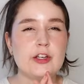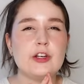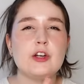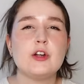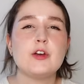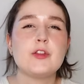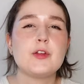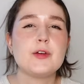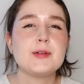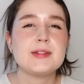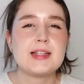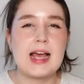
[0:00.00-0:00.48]
You
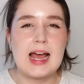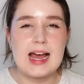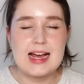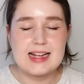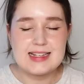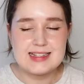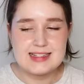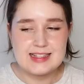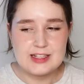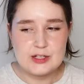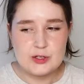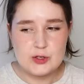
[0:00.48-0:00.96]
know those
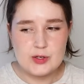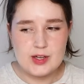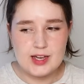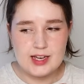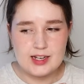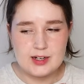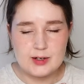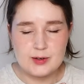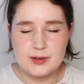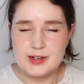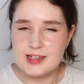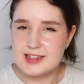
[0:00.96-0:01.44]
ads that you
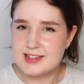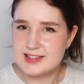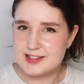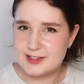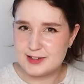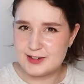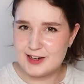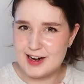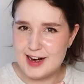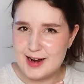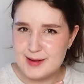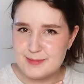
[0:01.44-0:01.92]
get on
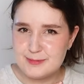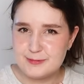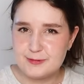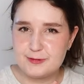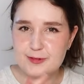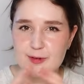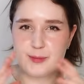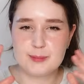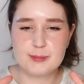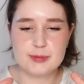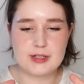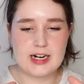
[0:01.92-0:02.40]
Instagram
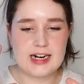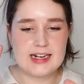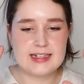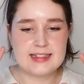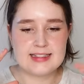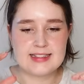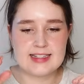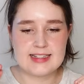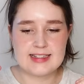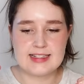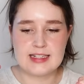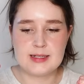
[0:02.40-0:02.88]
from
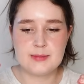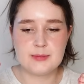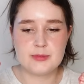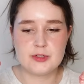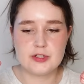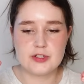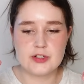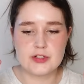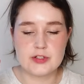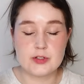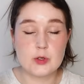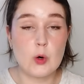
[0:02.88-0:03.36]
brands that seem
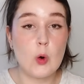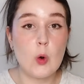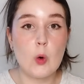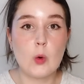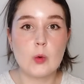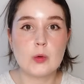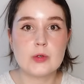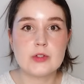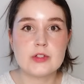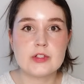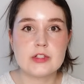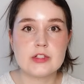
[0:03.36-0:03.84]
to just
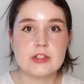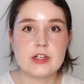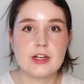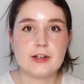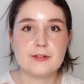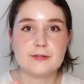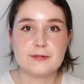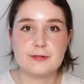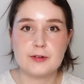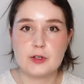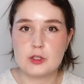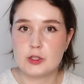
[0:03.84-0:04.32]
haunt
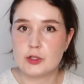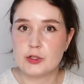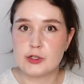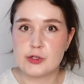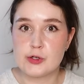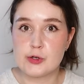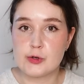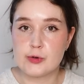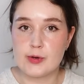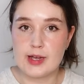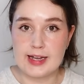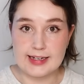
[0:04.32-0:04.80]
and follow
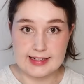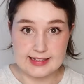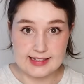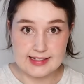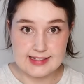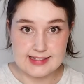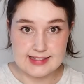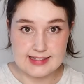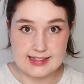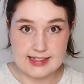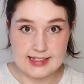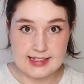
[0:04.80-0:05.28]
you
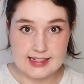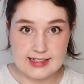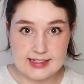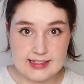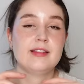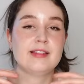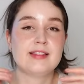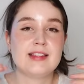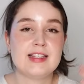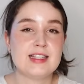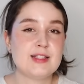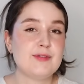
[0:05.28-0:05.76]
endlessly?
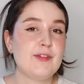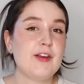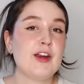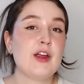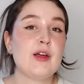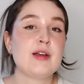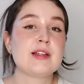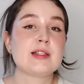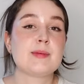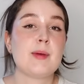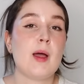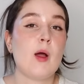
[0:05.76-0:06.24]
This
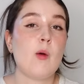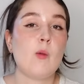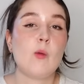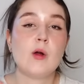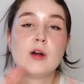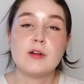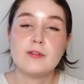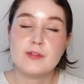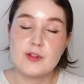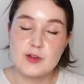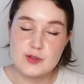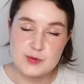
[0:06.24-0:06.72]
video is about
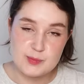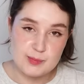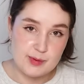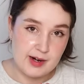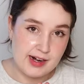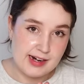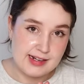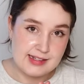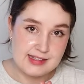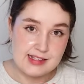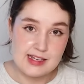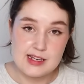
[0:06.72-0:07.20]
one of those
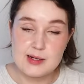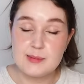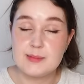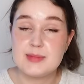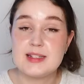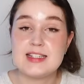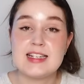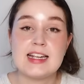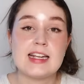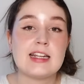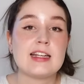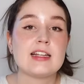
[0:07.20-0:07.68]
brands in
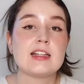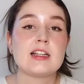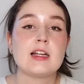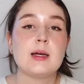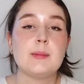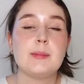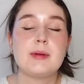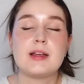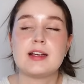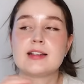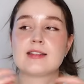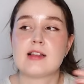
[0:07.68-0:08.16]

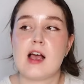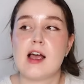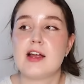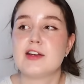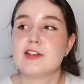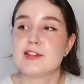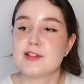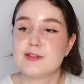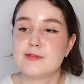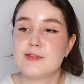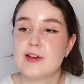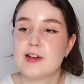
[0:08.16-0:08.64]
particular because I
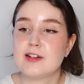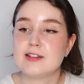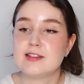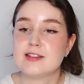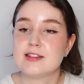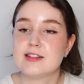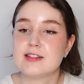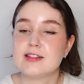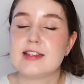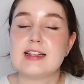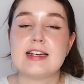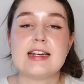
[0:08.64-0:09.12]
just
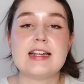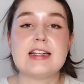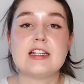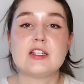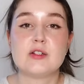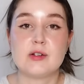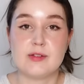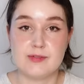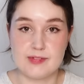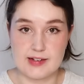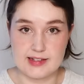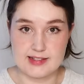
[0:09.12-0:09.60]
felt the need
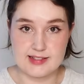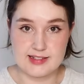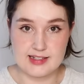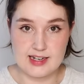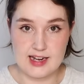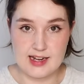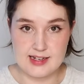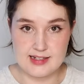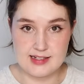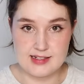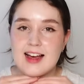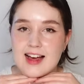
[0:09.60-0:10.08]
to
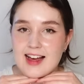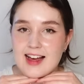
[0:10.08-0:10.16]
investigate.